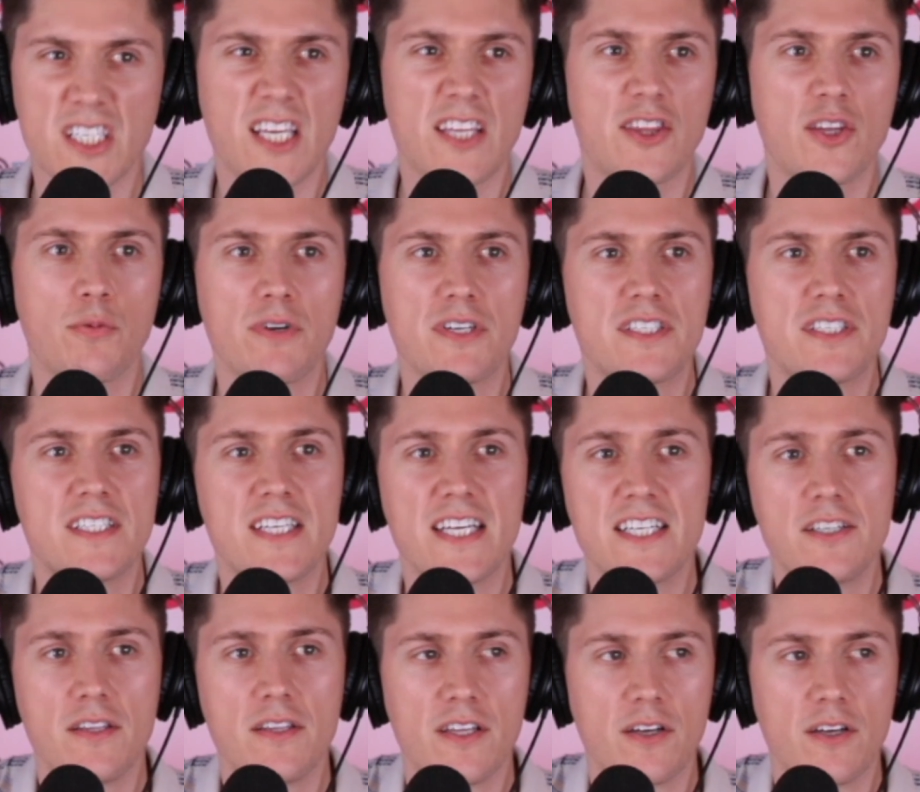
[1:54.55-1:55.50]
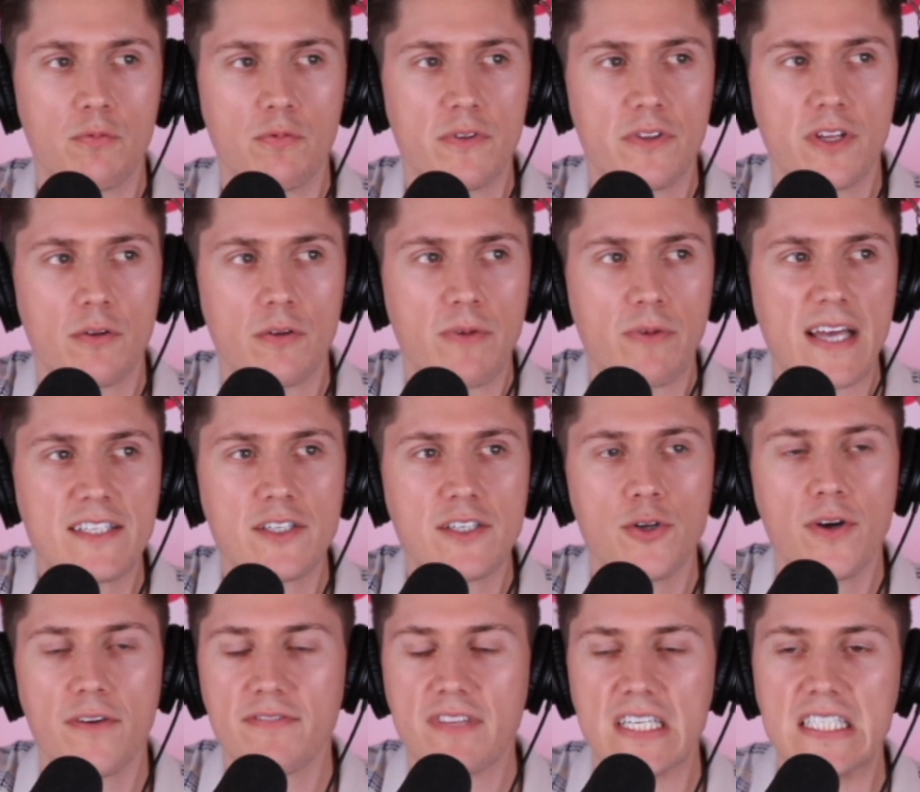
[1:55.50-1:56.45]
get the
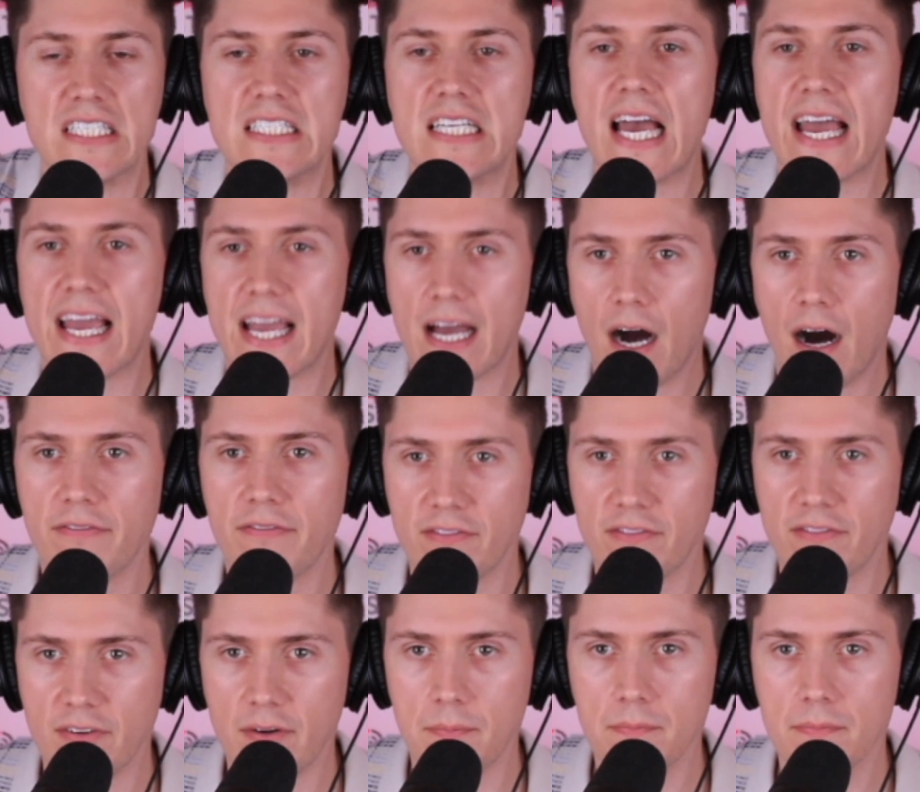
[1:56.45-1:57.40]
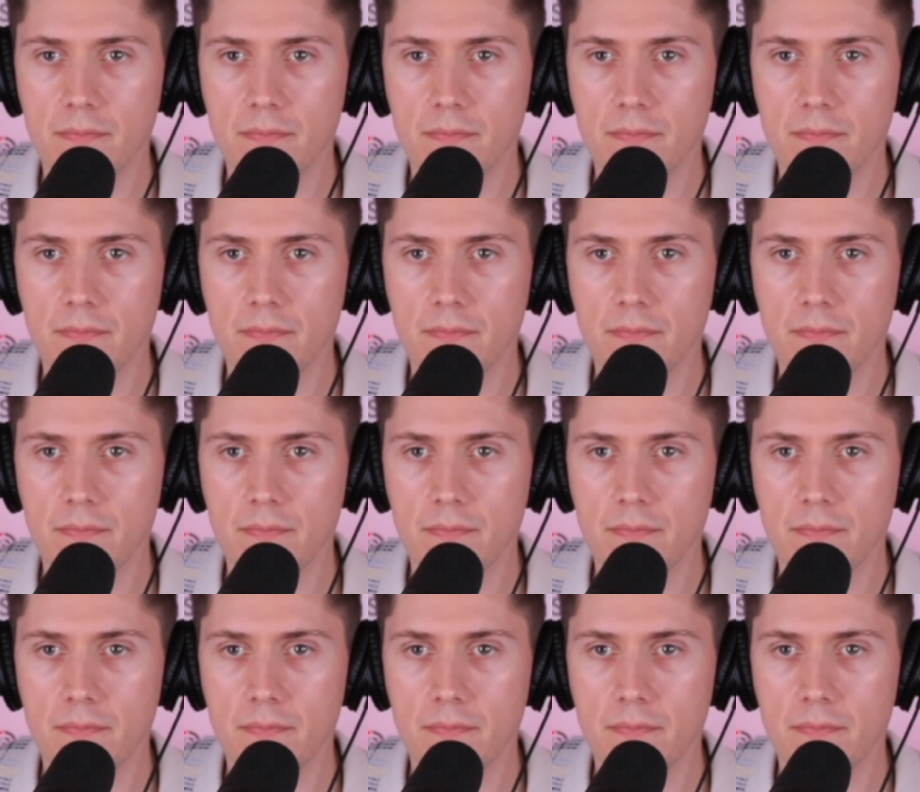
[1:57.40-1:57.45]
residue of the day off of them.